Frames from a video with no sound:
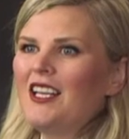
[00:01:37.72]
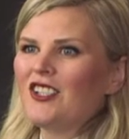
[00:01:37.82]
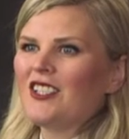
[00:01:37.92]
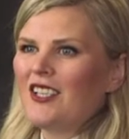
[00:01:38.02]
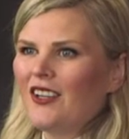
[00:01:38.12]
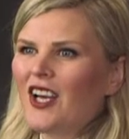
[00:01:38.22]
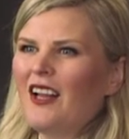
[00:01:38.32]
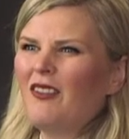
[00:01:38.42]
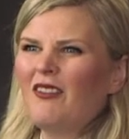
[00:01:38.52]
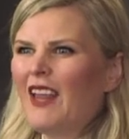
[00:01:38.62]
just such
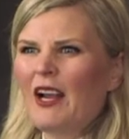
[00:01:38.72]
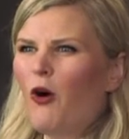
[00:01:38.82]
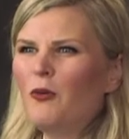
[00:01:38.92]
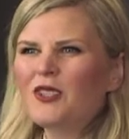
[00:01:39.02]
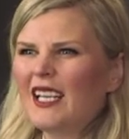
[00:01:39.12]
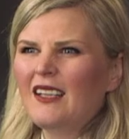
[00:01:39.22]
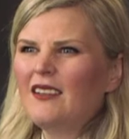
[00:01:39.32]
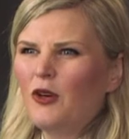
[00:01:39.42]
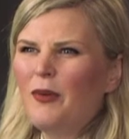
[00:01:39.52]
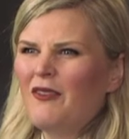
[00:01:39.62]
a, like almost like a
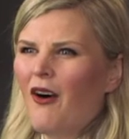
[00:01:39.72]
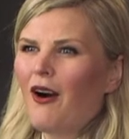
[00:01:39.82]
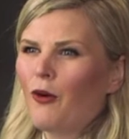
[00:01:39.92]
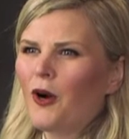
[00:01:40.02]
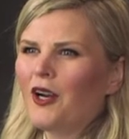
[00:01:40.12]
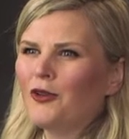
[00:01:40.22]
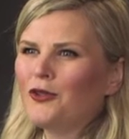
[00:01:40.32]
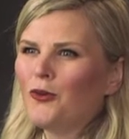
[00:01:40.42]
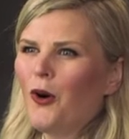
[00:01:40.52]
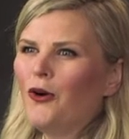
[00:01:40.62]
little bit of artwork on
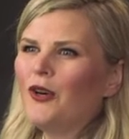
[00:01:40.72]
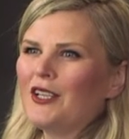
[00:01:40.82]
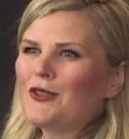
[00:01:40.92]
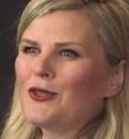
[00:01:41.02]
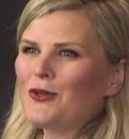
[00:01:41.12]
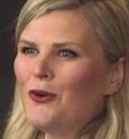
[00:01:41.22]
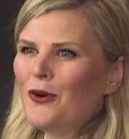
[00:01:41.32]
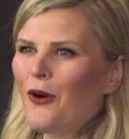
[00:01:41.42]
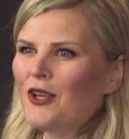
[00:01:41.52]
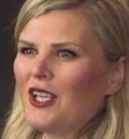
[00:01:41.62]
your wall. It's so
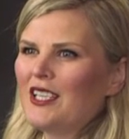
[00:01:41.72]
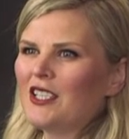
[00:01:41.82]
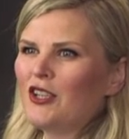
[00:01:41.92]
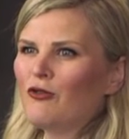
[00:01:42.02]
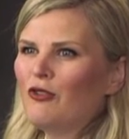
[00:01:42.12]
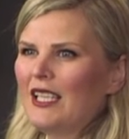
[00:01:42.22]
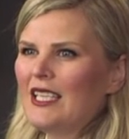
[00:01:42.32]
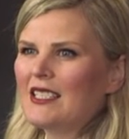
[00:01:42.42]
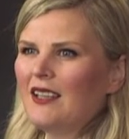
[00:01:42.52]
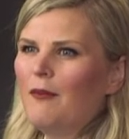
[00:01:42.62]
gorgeous. The really
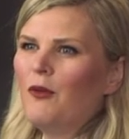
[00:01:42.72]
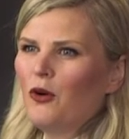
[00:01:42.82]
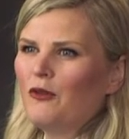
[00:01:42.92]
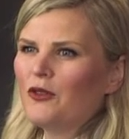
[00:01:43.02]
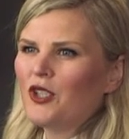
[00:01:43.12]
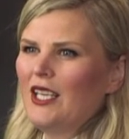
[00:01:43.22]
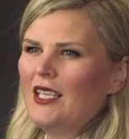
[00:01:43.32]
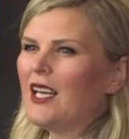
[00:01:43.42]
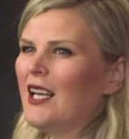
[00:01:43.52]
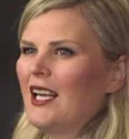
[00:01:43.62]
slim oval
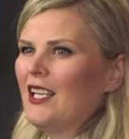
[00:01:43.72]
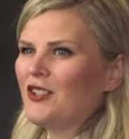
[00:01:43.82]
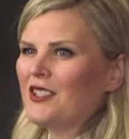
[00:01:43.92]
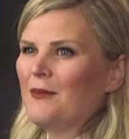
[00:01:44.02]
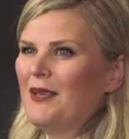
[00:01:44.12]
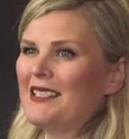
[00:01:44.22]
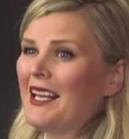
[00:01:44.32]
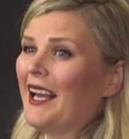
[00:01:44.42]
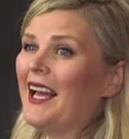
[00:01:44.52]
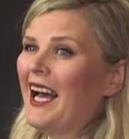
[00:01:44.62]
shade is just
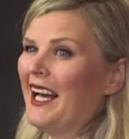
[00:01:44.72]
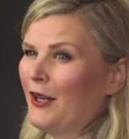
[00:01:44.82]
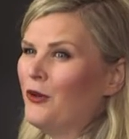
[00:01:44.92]
amazing. And I